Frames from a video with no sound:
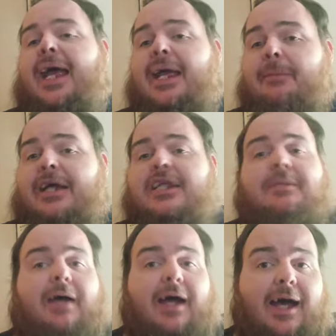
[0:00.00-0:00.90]
I am
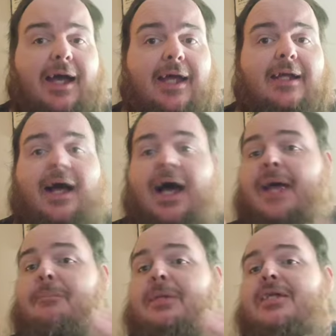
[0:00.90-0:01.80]
actually behind.
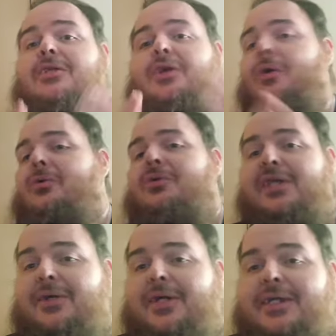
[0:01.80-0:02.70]
I have missed the whole
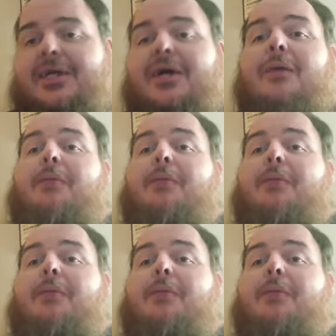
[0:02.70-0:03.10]
series,